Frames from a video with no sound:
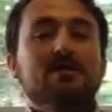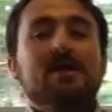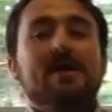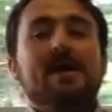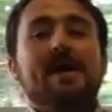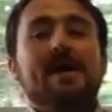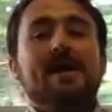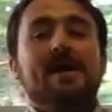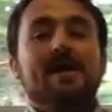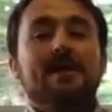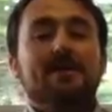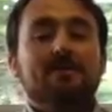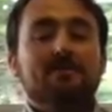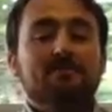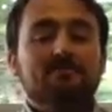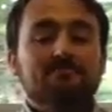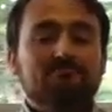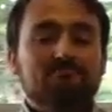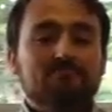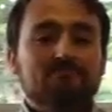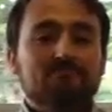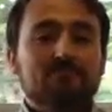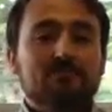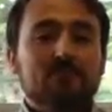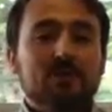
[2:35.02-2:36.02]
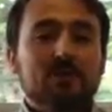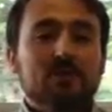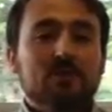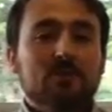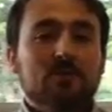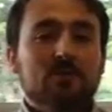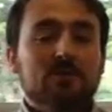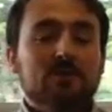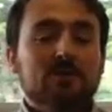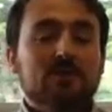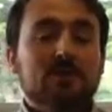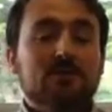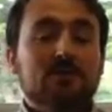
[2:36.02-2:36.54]

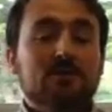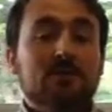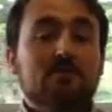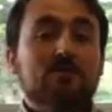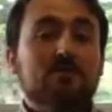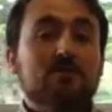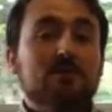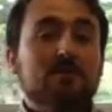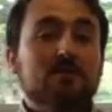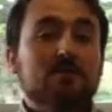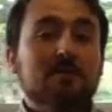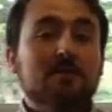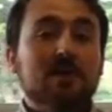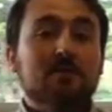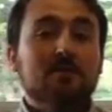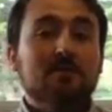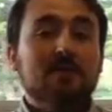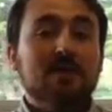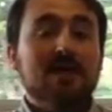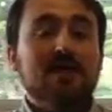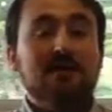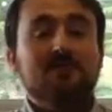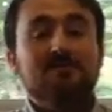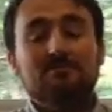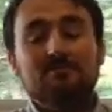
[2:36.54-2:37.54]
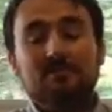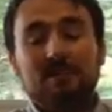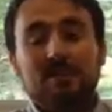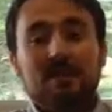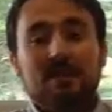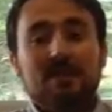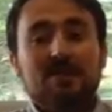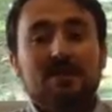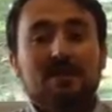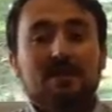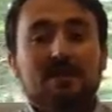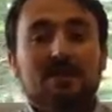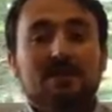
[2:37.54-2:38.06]
with the assumption that maybe
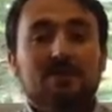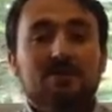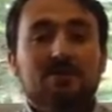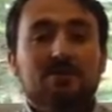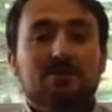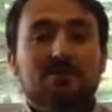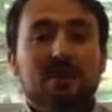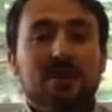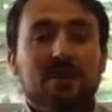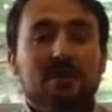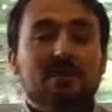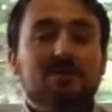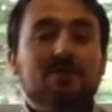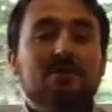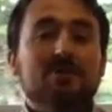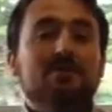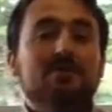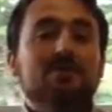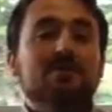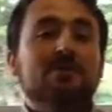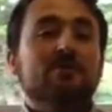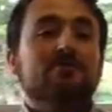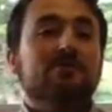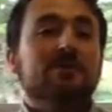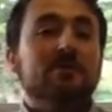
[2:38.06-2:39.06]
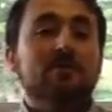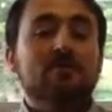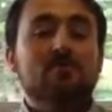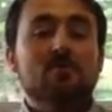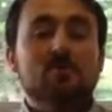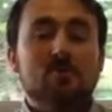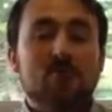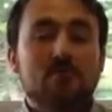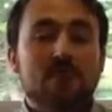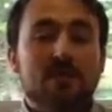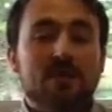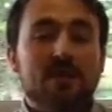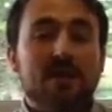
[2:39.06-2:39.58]
because I didn't understand it, there's something
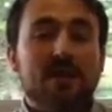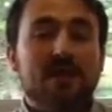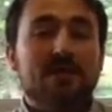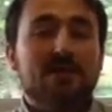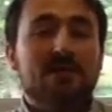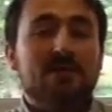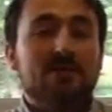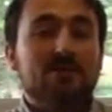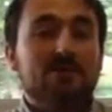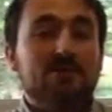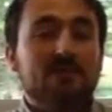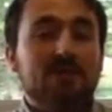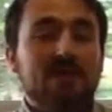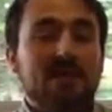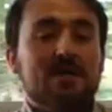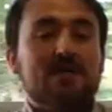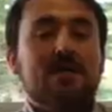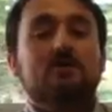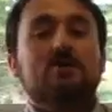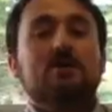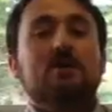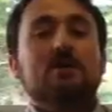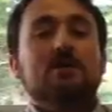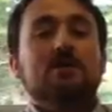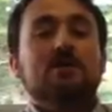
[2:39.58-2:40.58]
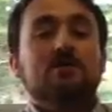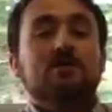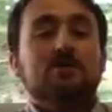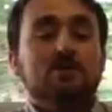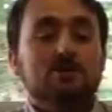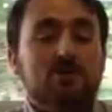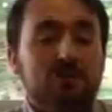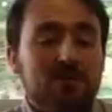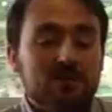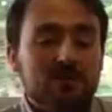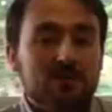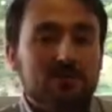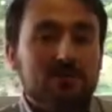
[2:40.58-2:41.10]
more that I can understand. And when I
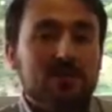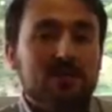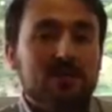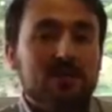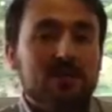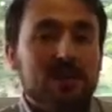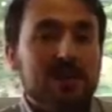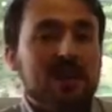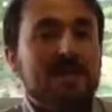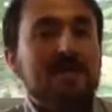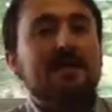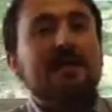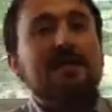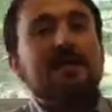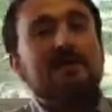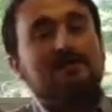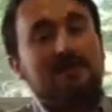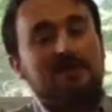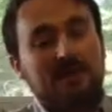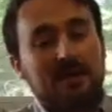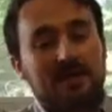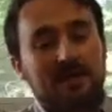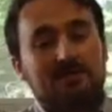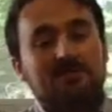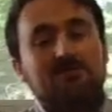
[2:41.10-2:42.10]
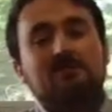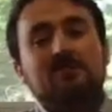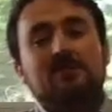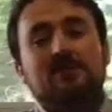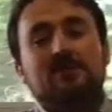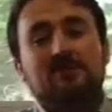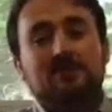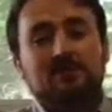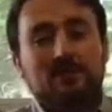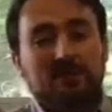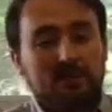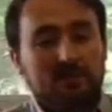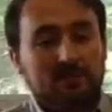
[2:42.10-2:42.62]
do understand that, I will then
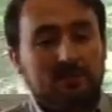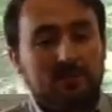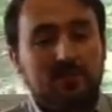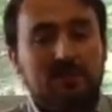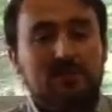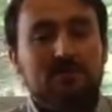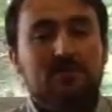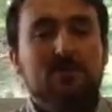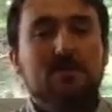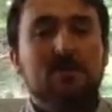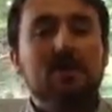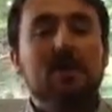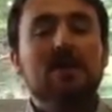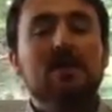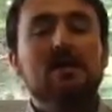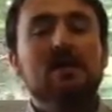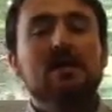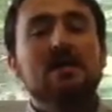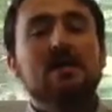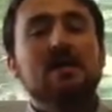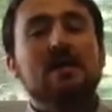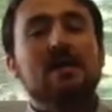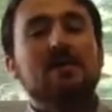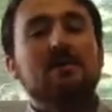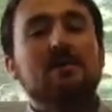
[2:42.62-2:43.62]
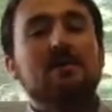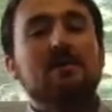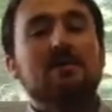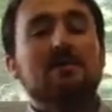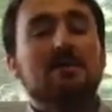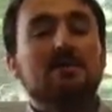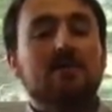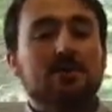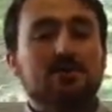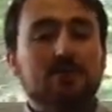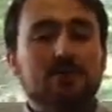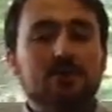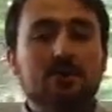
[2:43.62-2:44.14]
agree with it. And
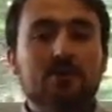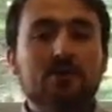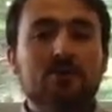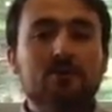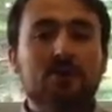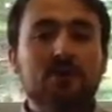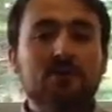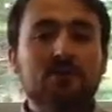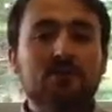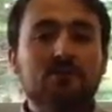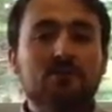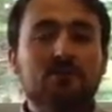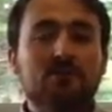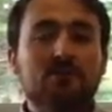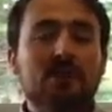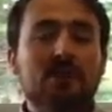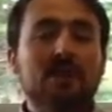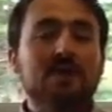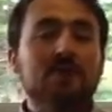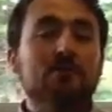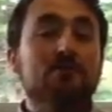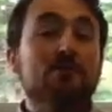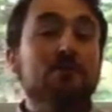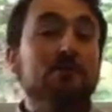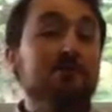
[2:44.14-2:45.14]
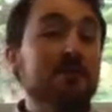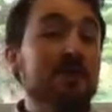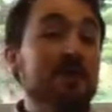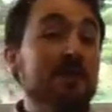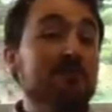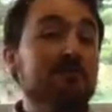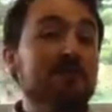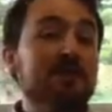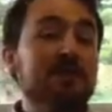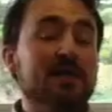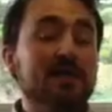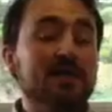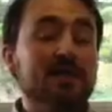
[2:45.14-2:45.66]
then the third question being, how do I
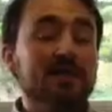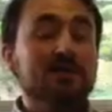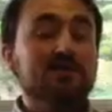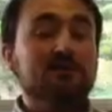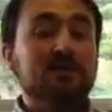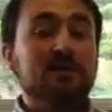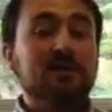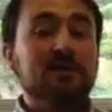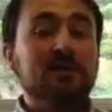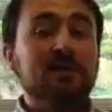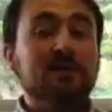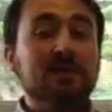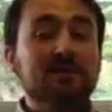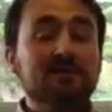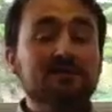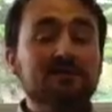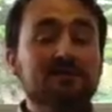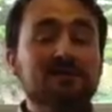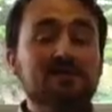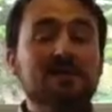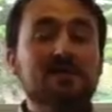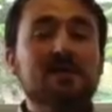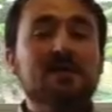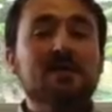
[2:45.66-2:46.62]
apply it to my life?